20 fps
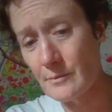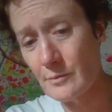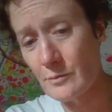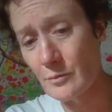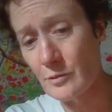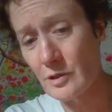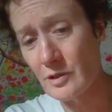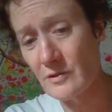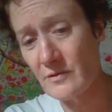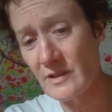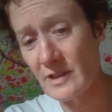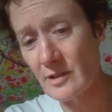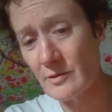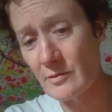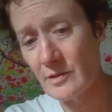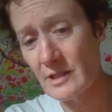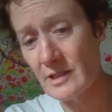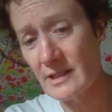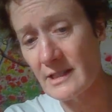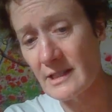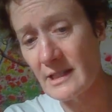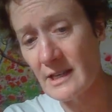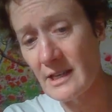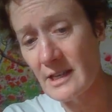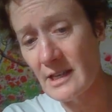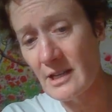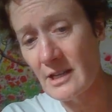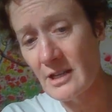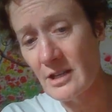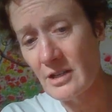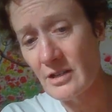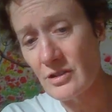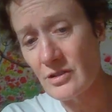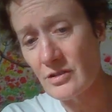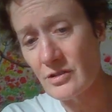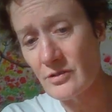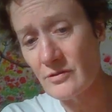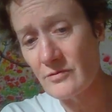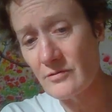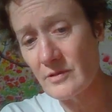would have otherwise
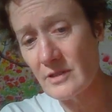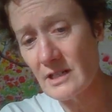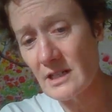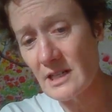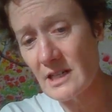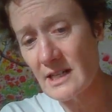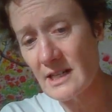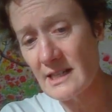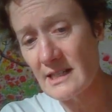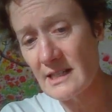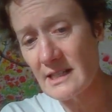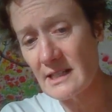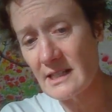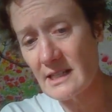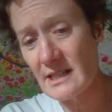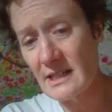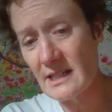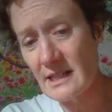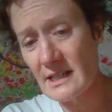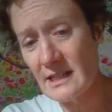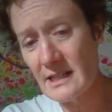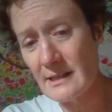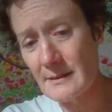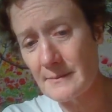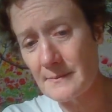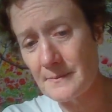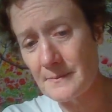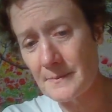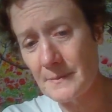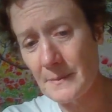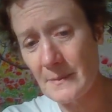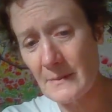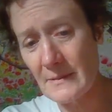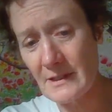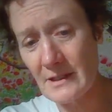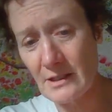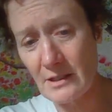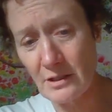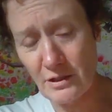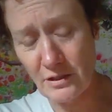sort of realised. A
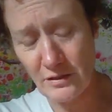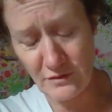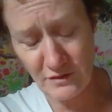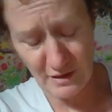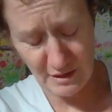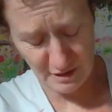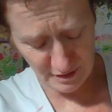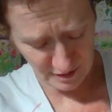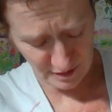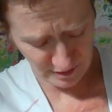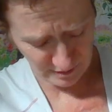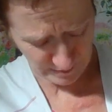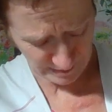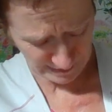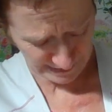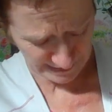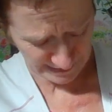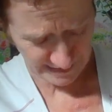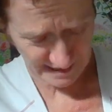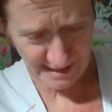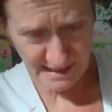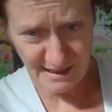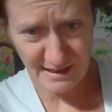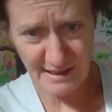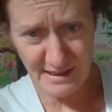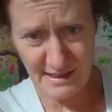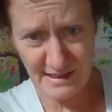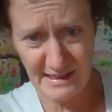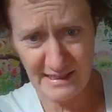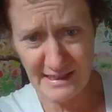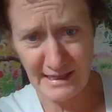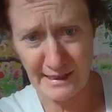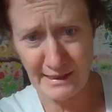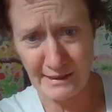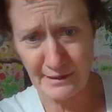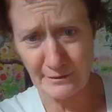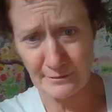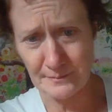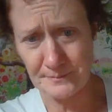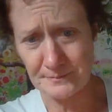lot of the swelling's out of this
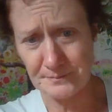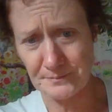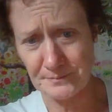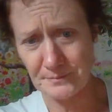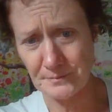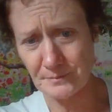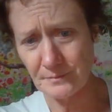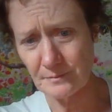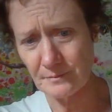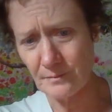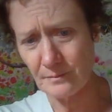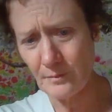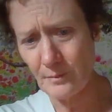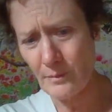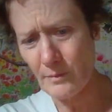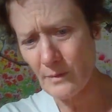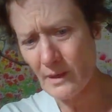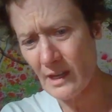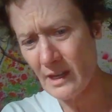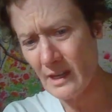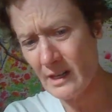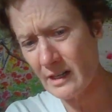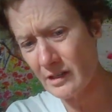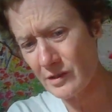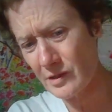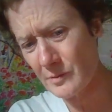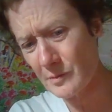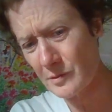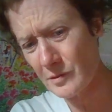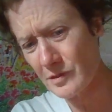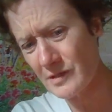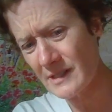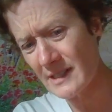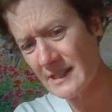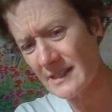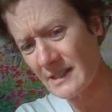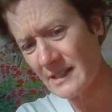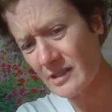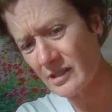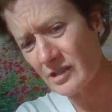now. A lot of the
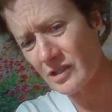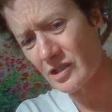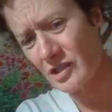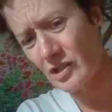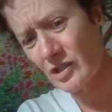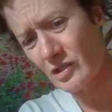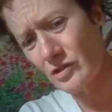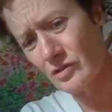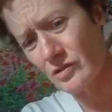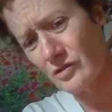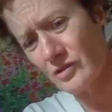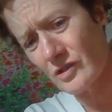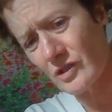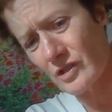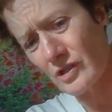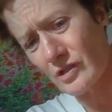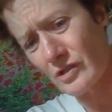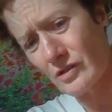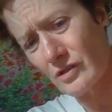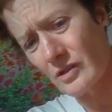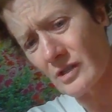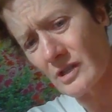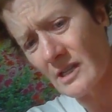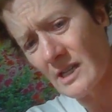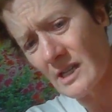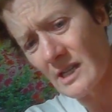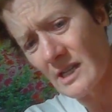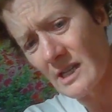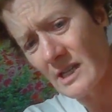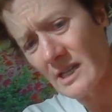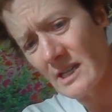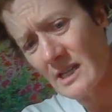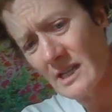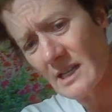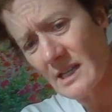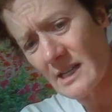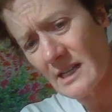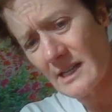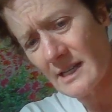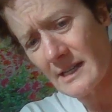bruising's gone too. So
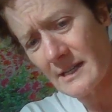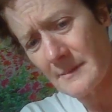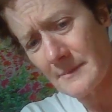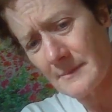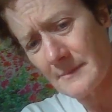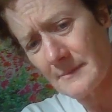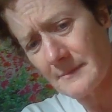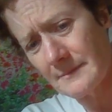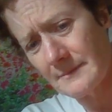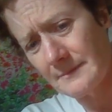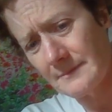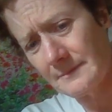the